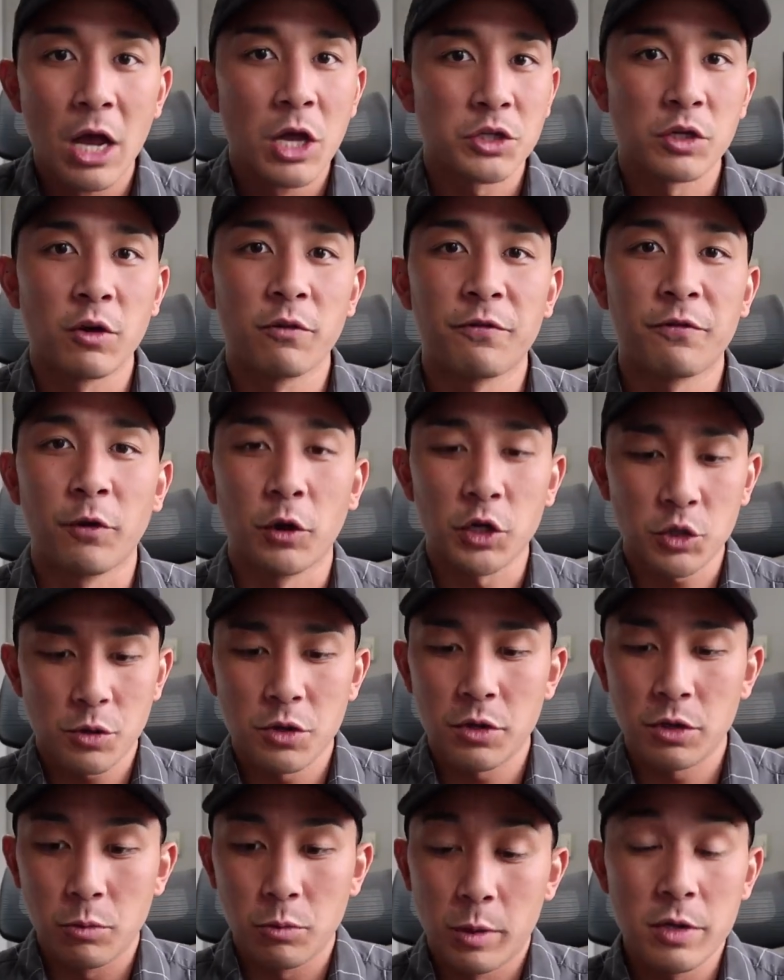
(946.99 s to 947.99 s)
So first,
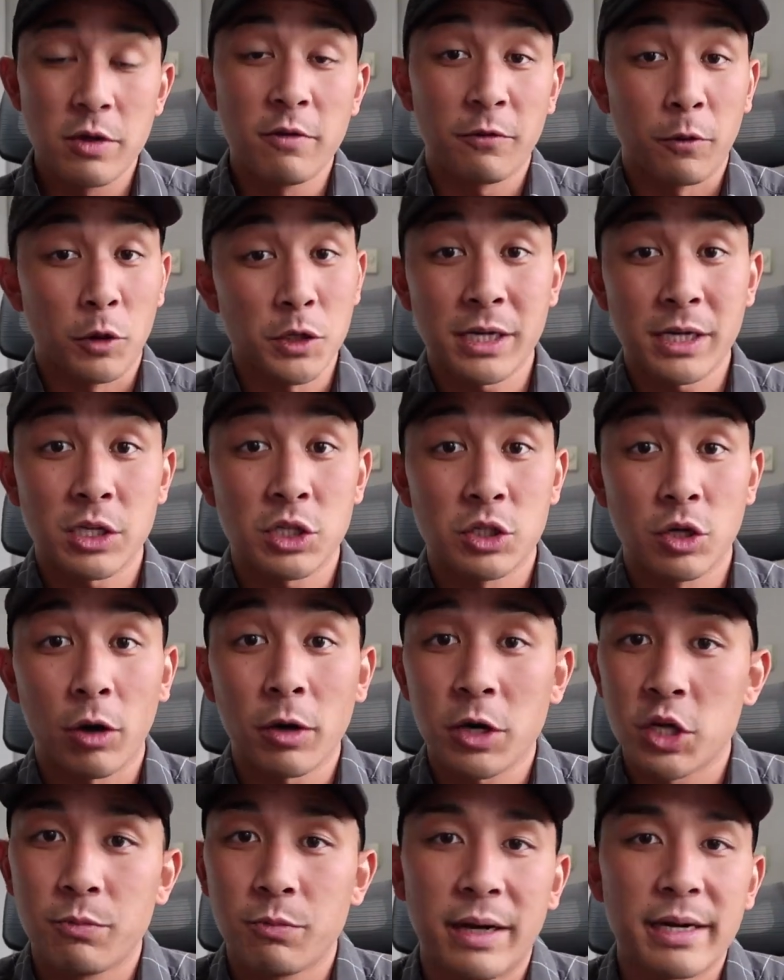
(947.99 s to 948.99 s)
when you, when you first get
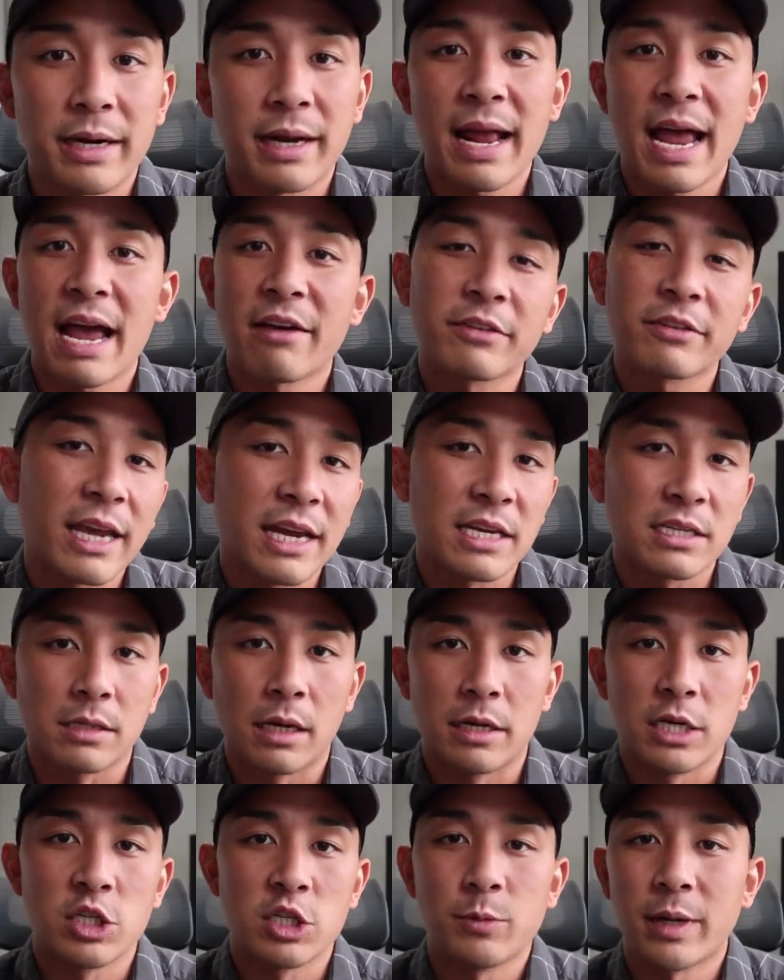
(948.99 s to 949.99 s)
started, you might not have case
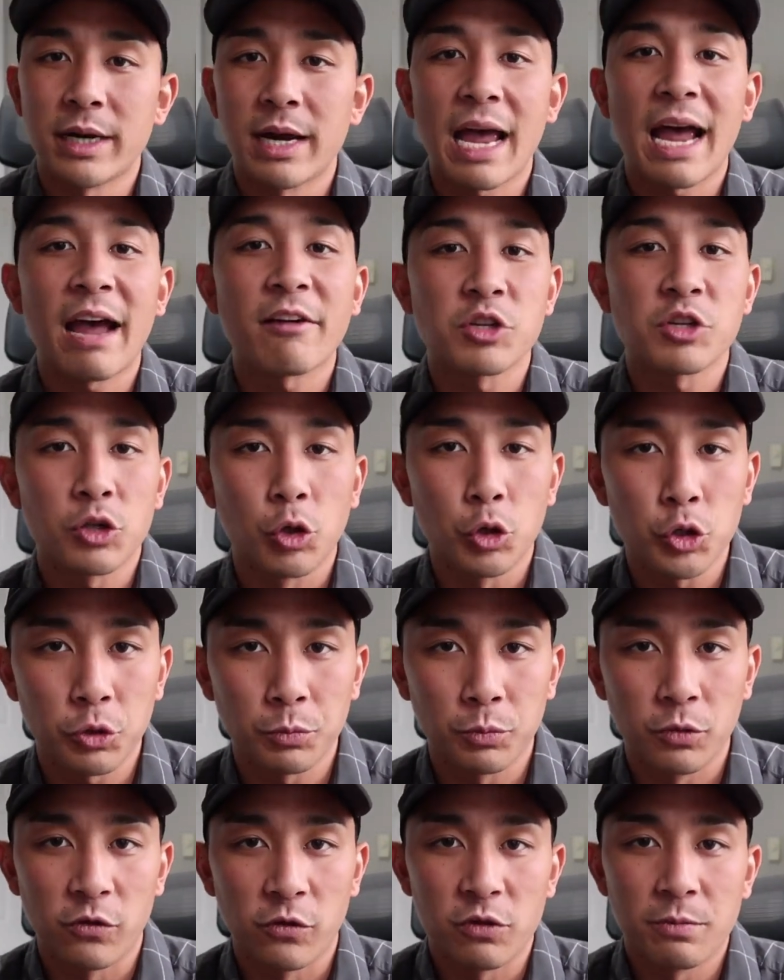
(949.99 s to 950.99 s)
studies, you might not have
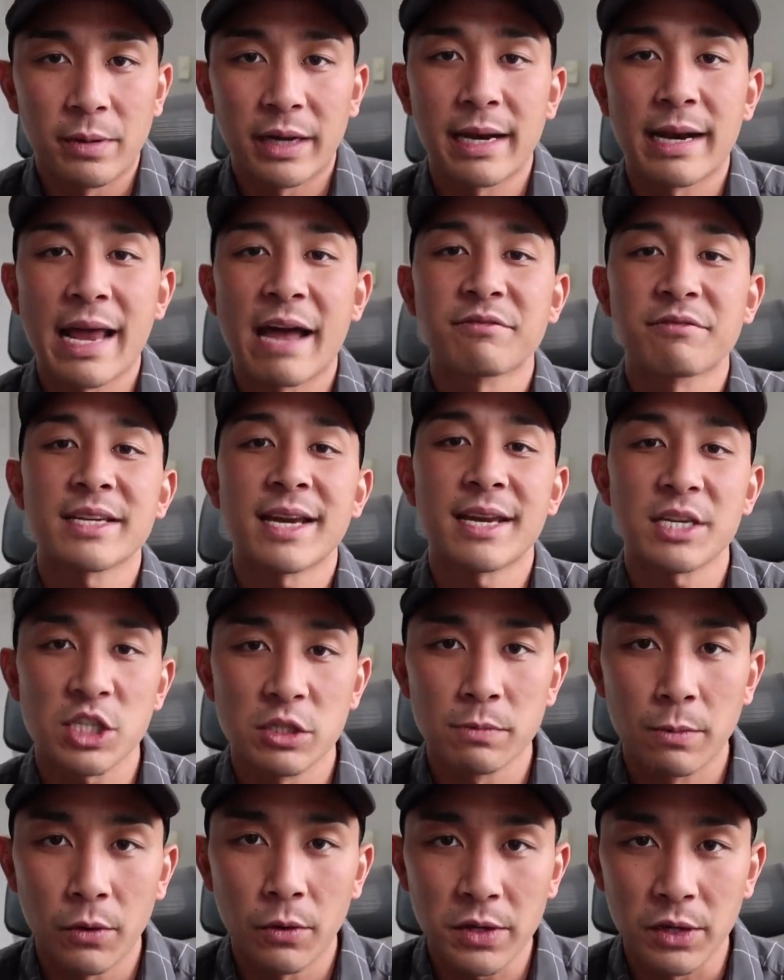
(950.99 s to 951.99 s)
social proof, you might not have
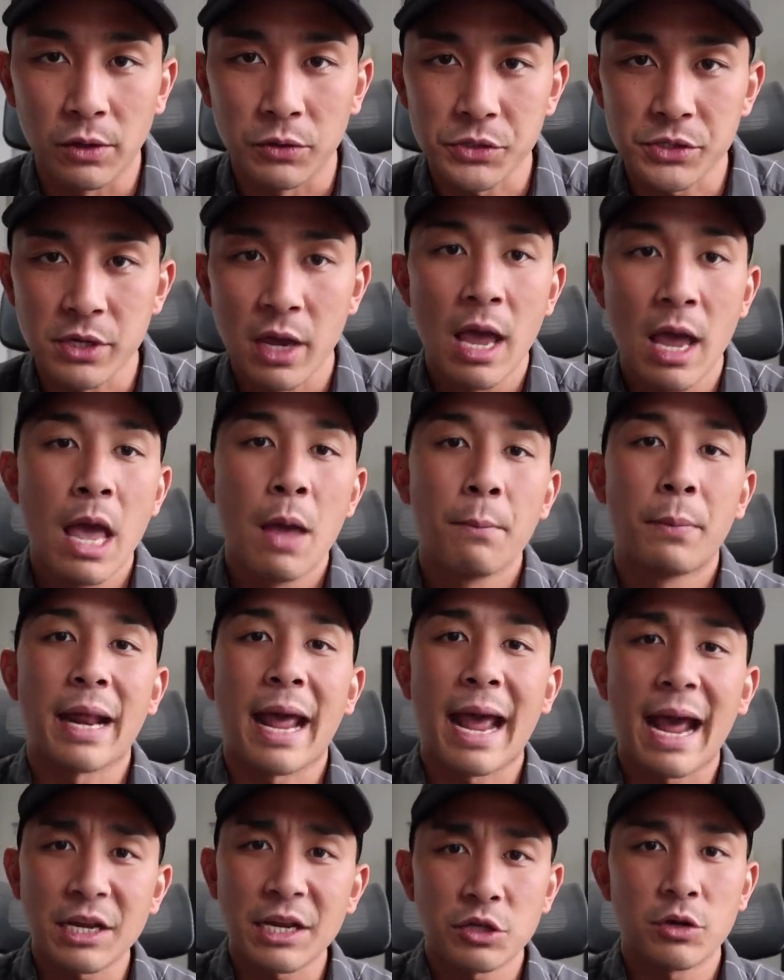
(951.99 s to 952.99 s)
testimonials, but
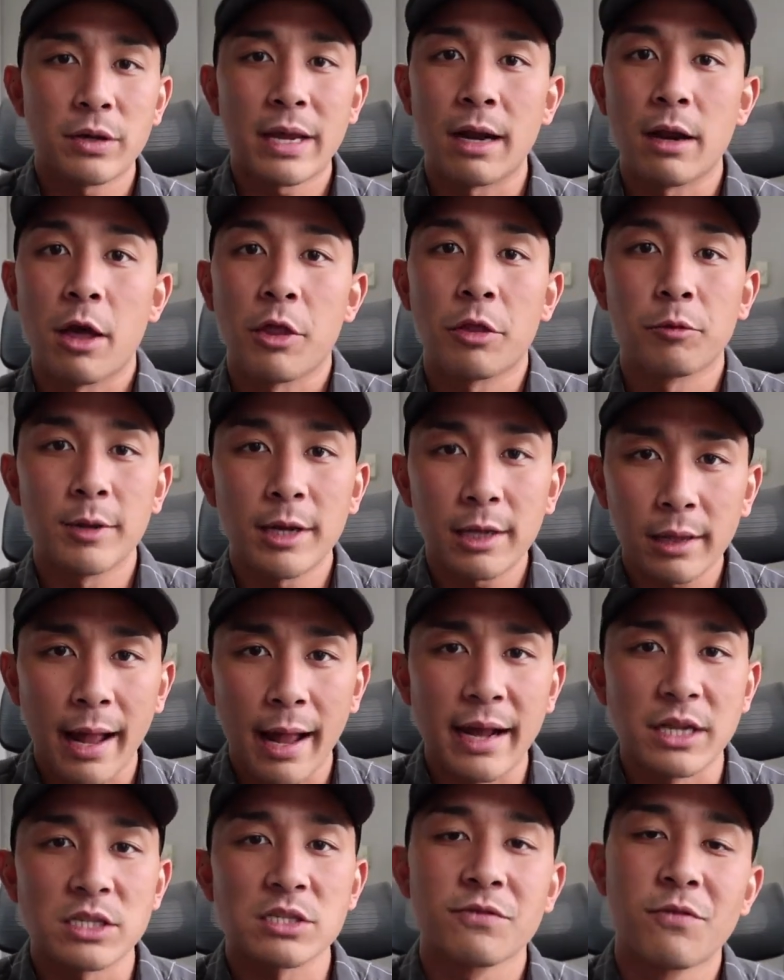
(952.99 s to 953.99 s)
as you get three
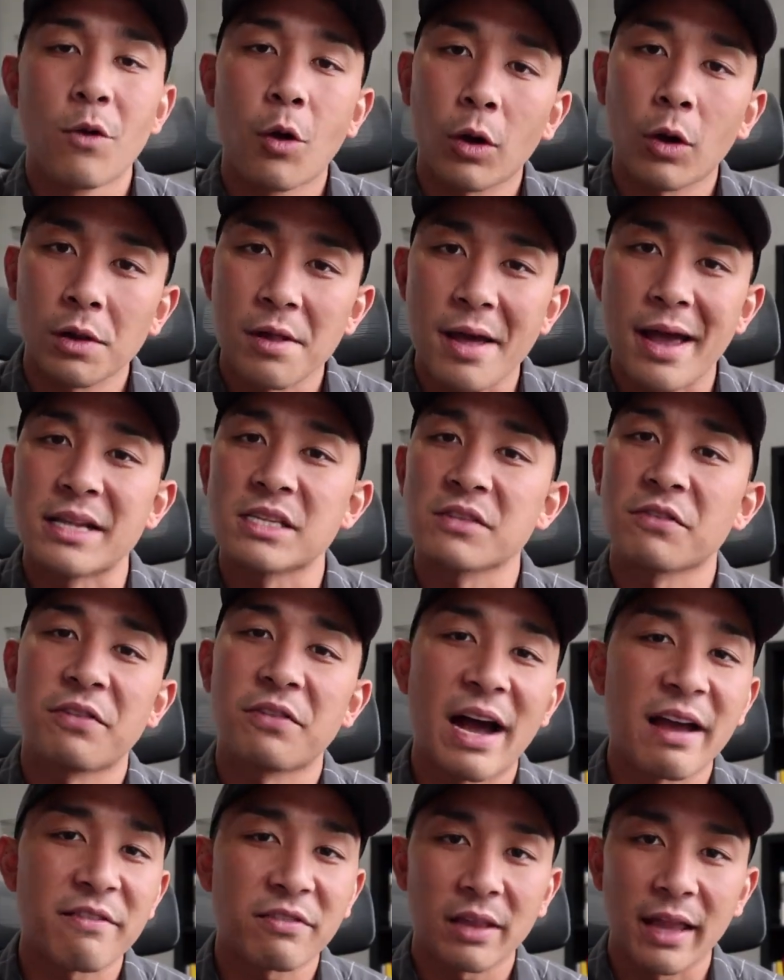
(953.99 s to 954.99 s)
clients, four clients,
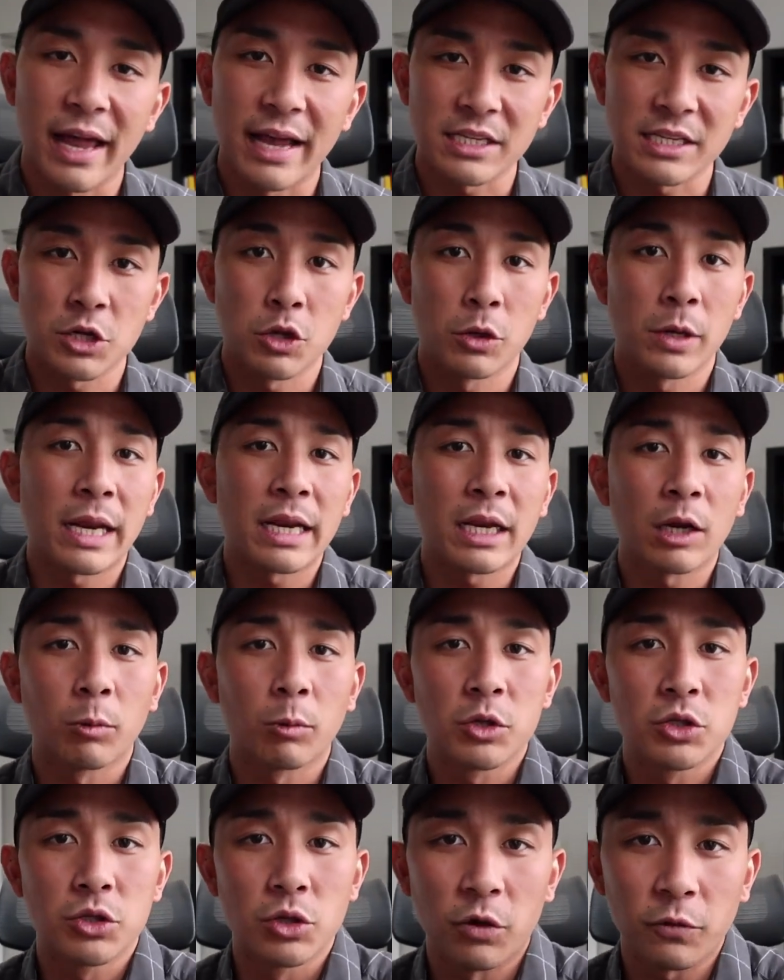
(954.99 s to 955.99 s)
five clients, and you're getting a
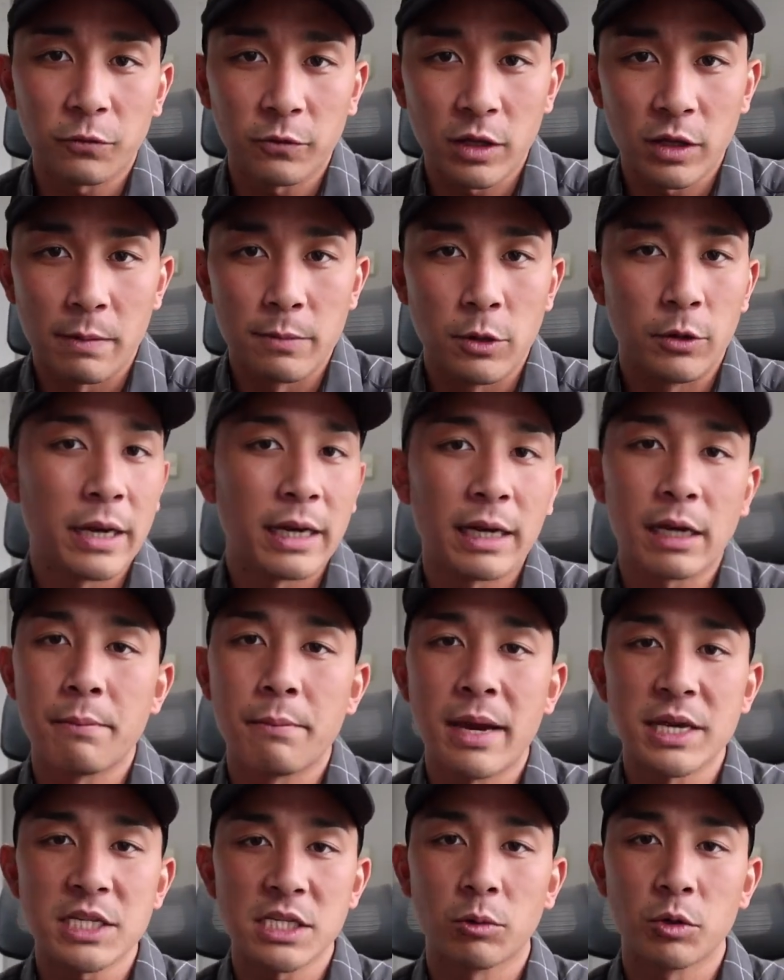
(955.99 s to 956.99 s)
result for them, you're getting
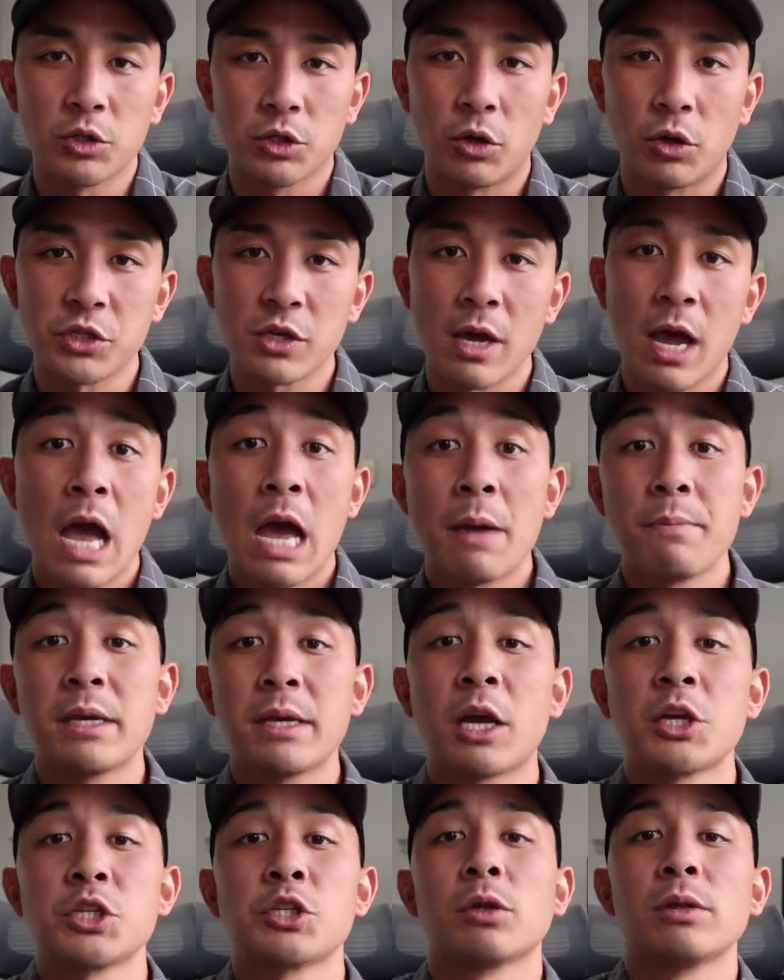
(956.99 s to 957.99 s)
amazing results
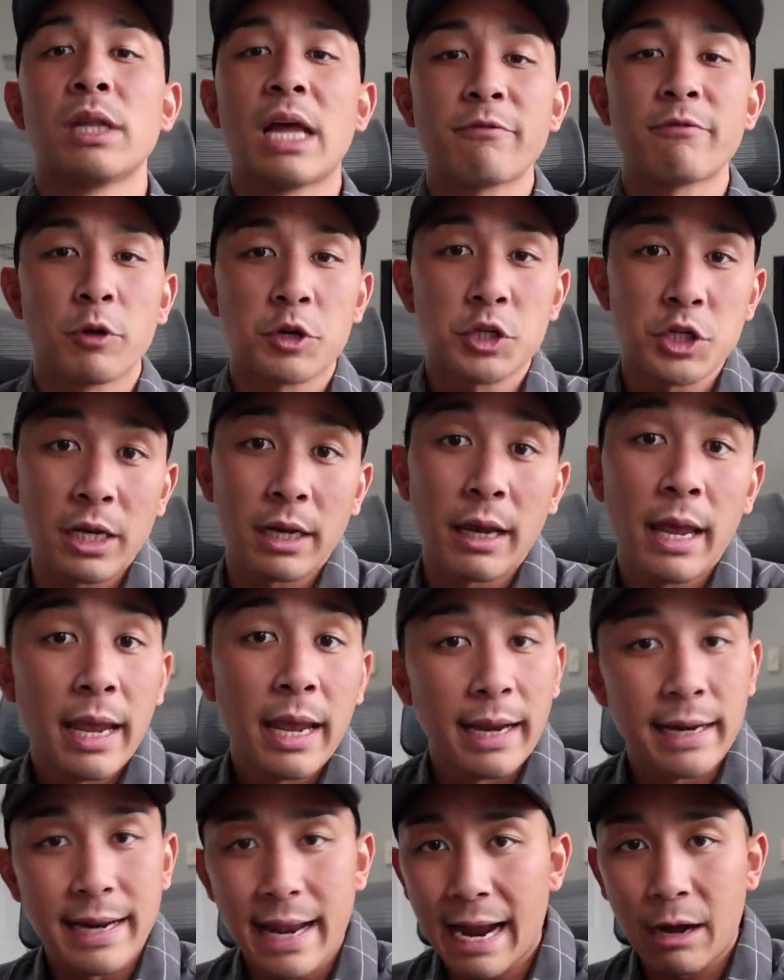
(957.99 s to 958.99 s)
because you're leveraging
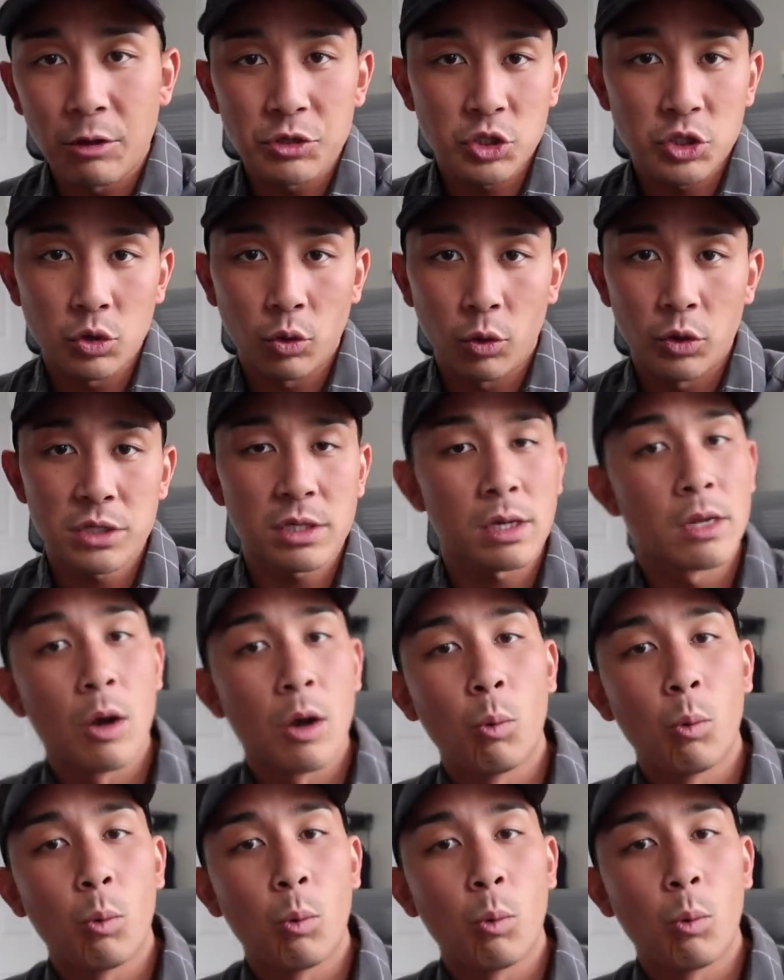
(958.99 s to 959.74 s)
an out outsourced